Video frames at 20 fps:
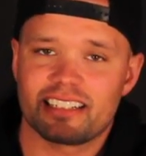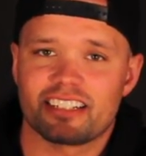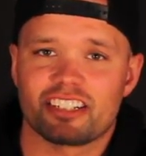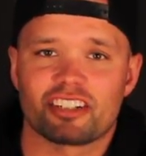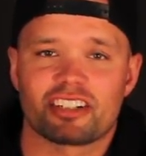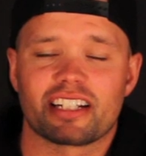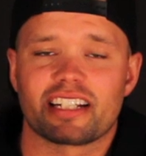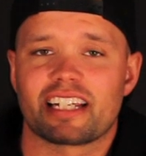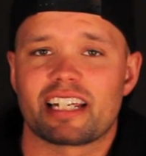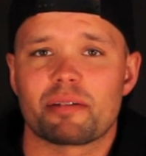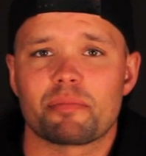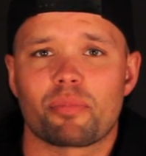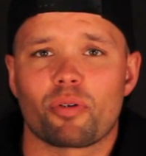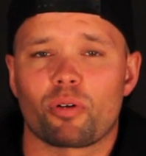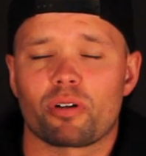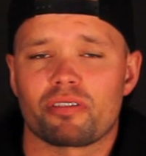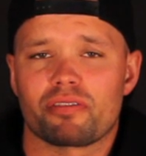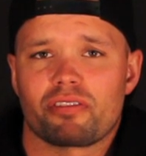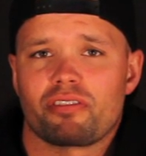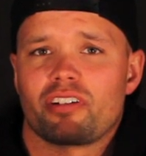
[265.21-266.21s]
and you can keep
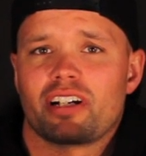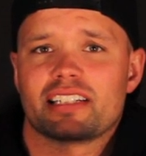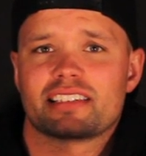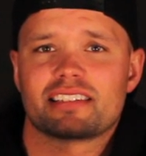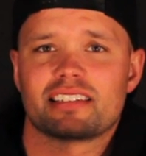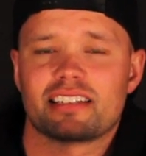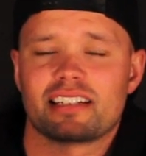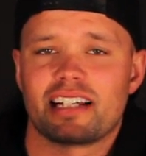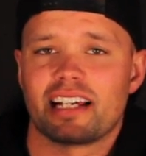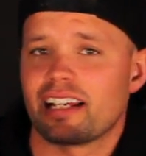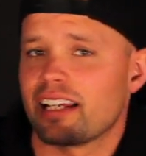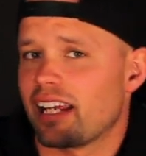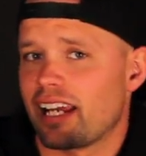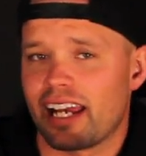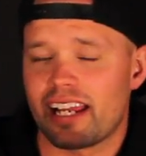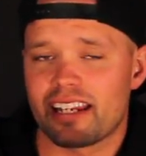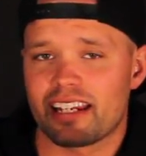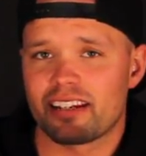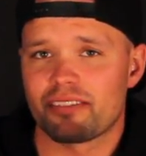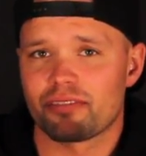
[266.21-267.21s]
boarding for the rest of the day,
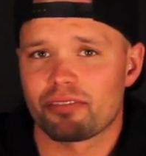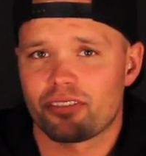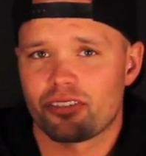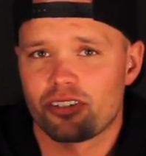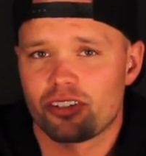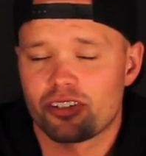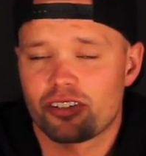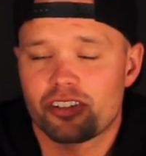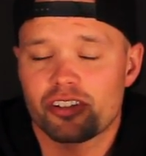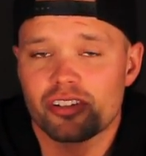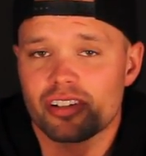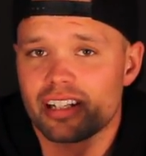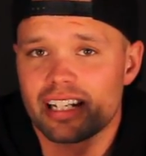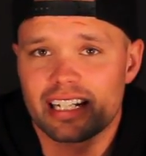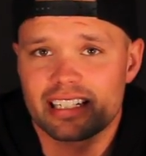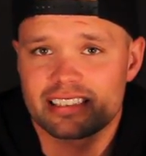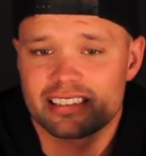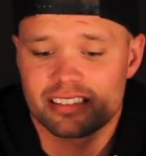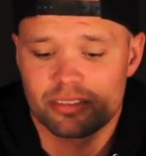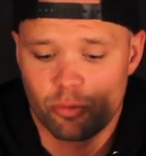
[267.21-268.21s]
hey, even through the
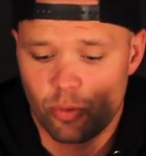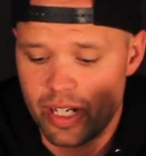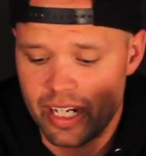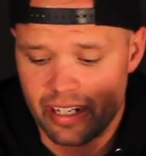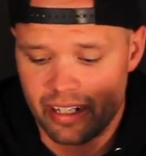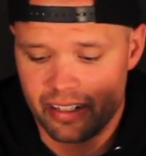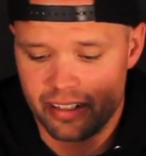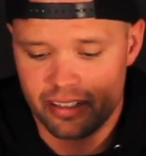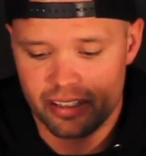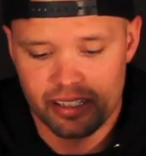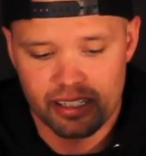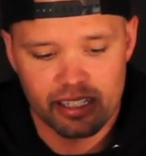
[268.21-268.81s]
next week.